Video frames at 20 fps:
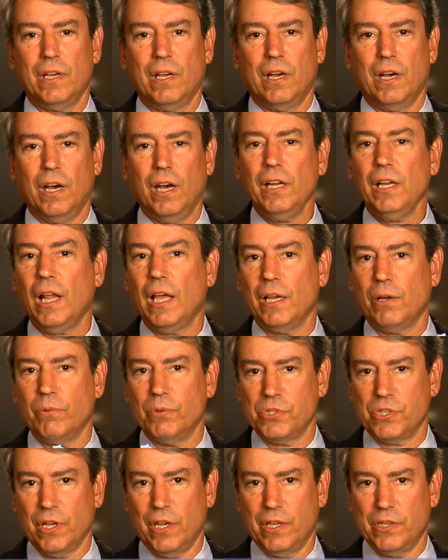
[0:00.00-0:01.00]
Unlike
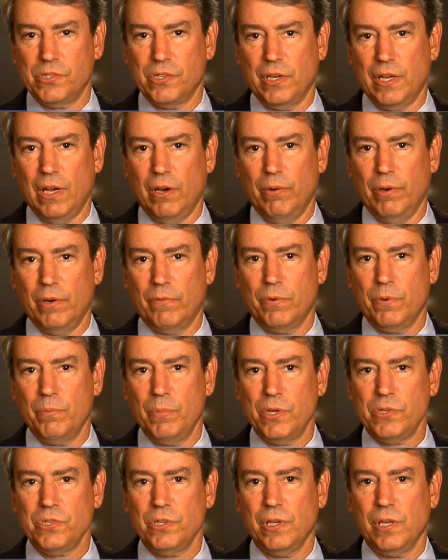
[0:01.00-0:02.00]
Wisconsin, however,
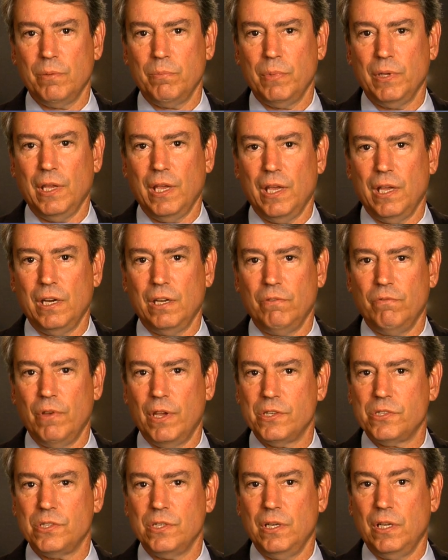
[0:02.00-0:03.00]
Michigan began
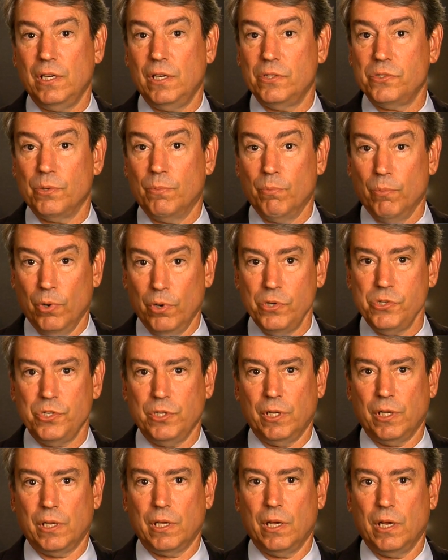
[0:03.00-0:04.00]
investing in its
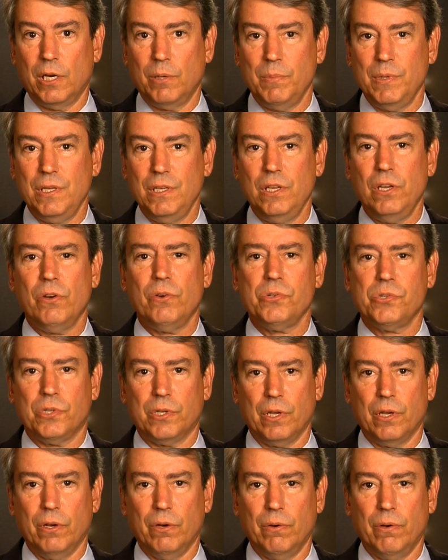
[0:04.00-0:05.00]
emerging economy years
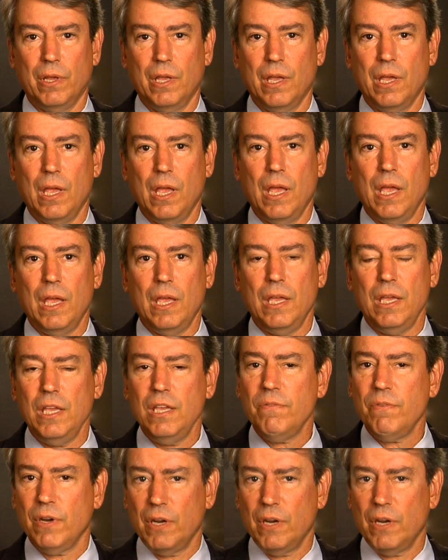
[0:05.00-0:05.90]
ago, even